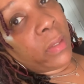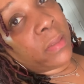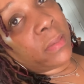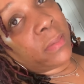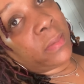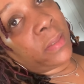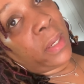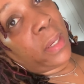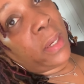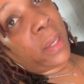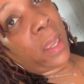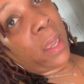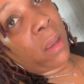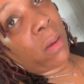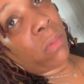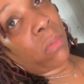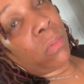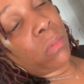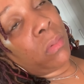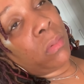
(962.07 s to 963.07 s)
take
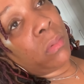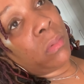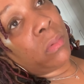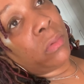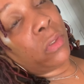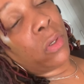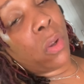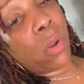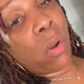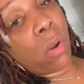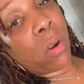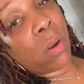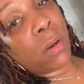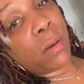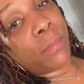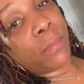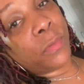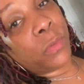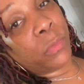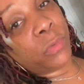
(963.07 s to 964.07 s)
out the
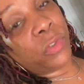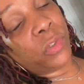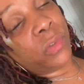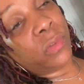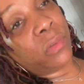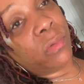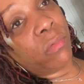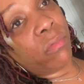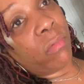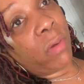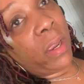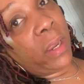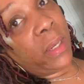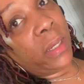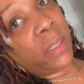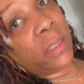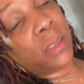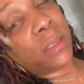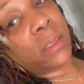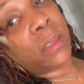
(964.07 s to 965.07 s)
carbs, which is the
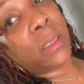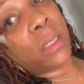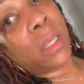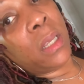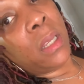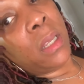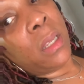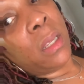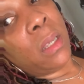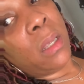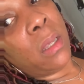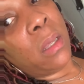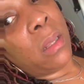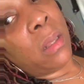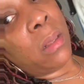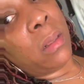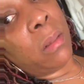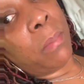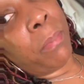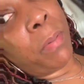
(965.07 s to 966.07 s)
rice,
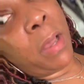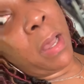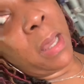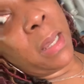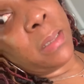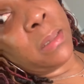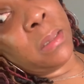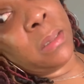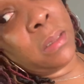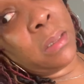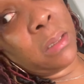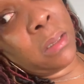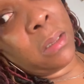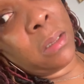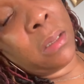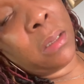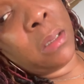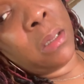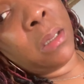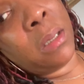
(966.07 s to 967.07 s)
the pasta,